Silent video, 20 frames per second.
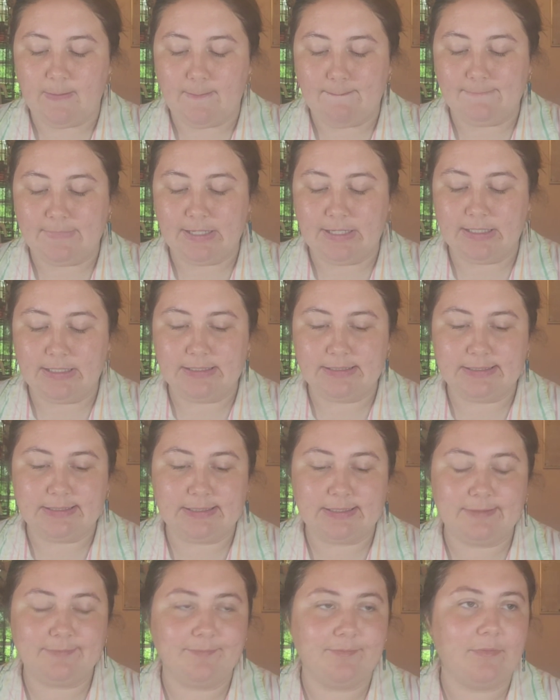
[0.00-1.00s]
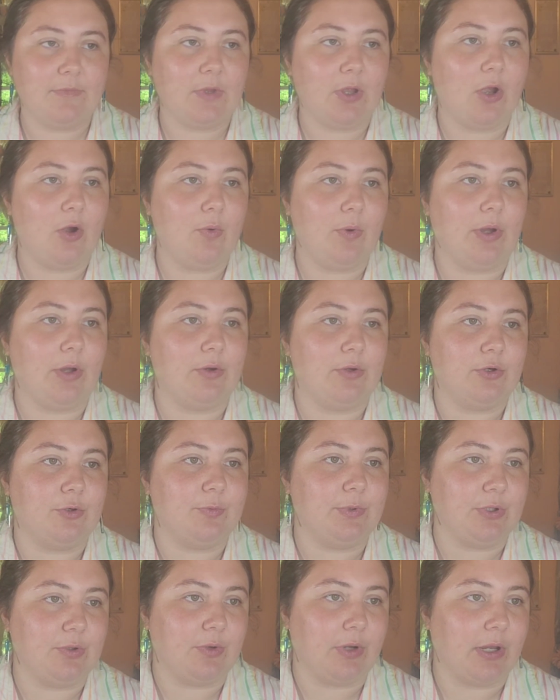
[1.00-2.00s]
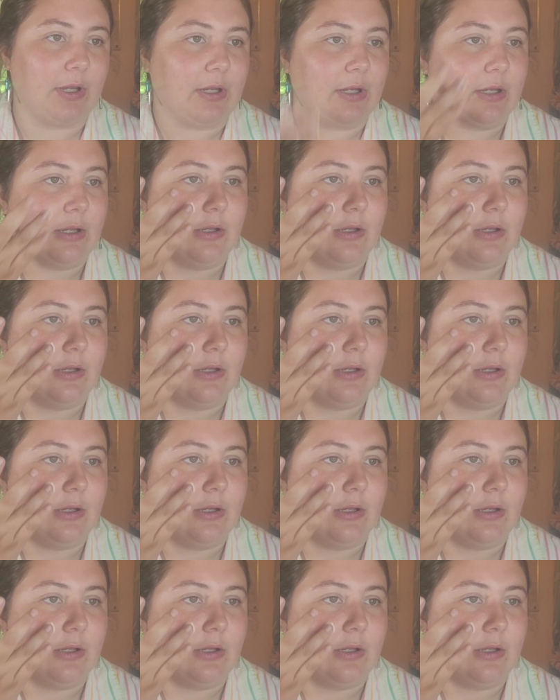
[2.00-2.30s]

but oh well, it'll be okay.